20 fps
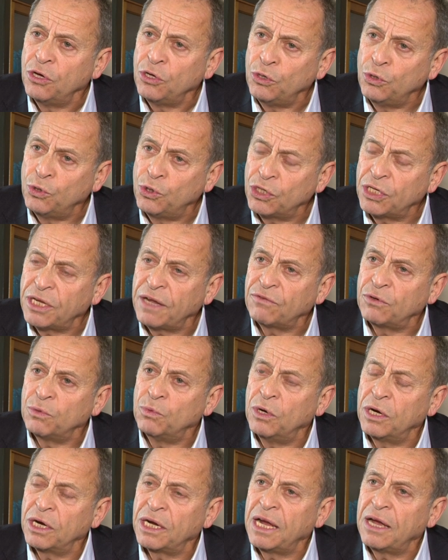You just have to
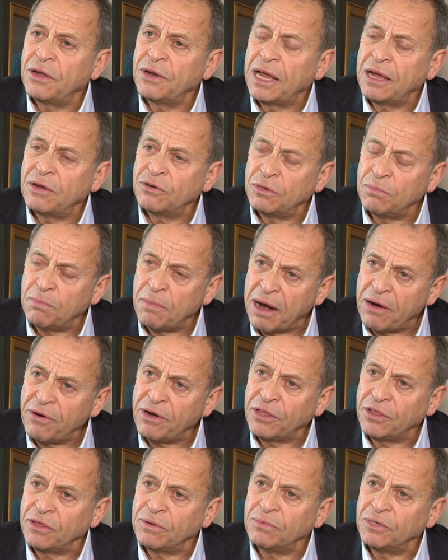work out how to
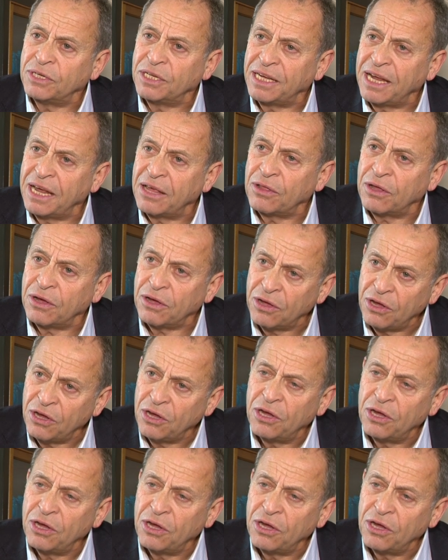marry them together